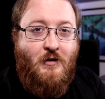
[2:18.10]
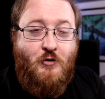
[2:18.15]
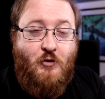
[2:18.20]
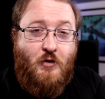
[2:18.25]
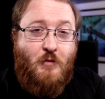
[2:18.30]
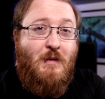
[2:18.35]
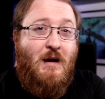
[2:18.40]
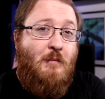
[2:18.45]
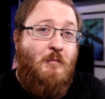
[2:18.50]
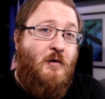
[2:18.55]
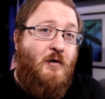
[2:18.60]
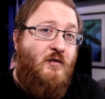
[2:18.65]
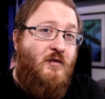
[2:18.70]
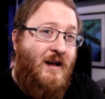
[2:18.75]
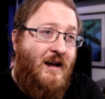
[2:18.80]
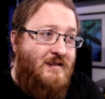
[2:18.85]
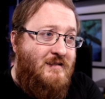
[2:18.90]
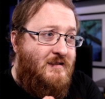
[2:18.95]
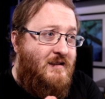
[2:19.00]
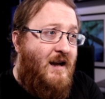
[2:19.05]
So remember,
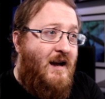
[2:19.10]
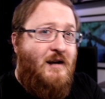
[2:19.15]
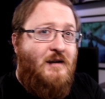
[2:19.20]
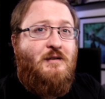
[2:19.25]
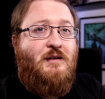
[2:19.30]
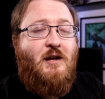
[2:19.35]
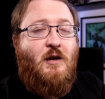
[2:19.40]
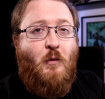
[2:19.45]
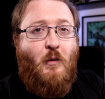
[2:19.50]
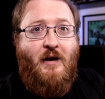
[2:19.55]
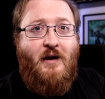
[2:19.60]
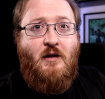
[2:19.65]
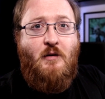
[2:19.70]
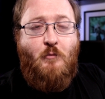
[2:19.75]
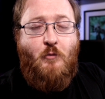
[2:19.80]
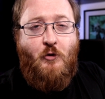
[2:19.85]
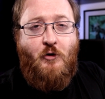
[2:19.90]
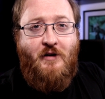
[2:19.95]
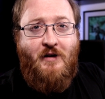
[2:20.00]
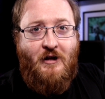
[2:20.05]
that's actually quite an
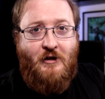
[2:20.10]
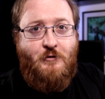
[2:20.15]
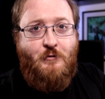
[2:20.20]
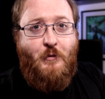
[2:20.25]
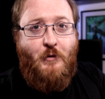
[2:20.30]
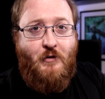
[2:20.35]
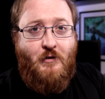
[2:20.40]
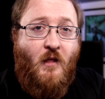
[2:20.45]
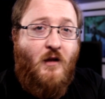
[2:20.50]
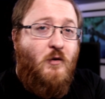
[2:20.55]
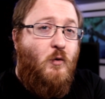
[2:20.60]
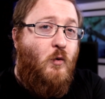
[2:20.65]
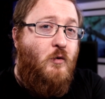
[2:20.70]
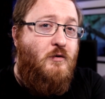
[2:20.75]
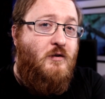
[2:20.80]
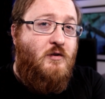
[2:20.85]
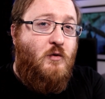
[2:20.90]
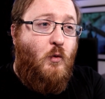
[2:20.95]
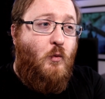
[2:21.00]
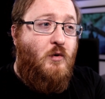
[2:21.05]
important attribute. Don't
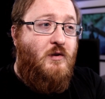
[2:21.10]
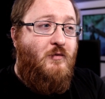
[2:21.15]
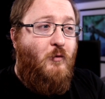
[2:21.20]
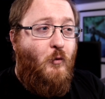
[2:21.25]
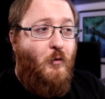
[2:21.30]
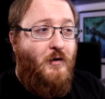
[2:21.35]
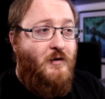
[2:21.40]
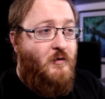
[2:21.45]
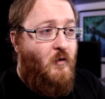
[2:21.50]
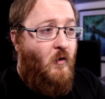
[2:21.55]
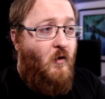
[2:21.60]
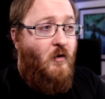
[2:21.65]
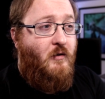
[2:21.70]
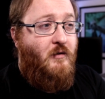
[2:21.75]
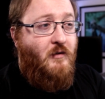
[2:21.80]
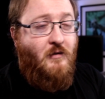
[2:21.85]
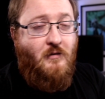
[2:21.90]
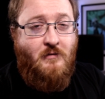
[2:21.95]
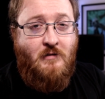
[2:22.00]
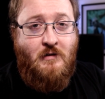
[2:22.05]
just always focus on
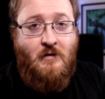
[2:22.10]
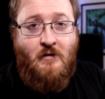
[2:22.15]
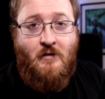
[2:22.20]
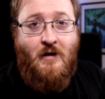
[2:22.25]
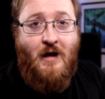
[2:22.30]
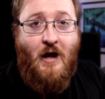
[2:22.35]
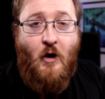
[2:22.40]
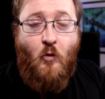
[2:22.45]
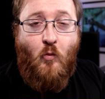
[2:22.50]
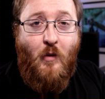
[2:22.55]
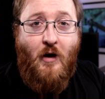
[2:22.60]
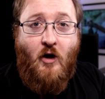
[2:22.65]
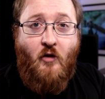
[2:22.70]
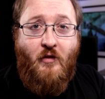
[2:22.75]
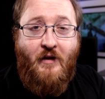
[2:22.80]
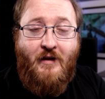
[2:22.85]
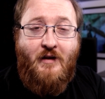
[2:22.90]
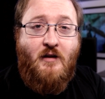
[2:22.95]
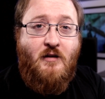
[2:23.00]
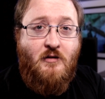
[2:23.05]
how well
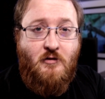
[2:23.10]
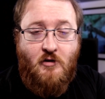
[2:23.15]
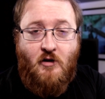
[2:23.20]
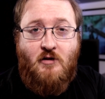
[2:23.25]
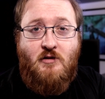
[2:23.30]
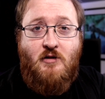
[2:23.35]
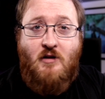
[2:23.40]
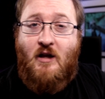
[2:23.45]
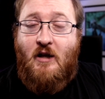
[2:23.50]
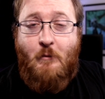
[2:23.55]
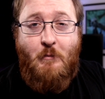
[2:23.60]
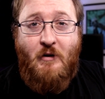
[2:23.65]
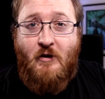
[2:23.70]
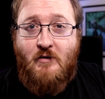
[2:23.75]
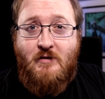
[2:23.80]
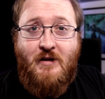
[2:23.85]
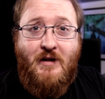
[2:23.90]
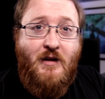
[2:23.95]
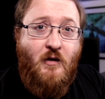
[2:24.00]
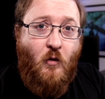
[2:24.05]
they can judge an
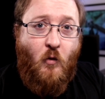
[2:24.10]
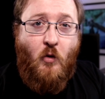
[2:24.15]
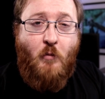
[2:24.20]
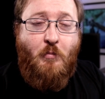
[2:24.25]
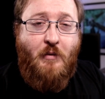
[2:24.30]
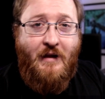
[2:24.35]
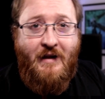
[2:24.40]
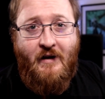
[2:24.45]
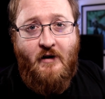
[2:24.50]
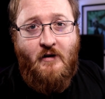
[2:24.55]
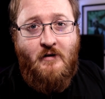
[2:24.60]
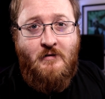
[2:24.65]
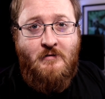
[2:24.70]
ability or player.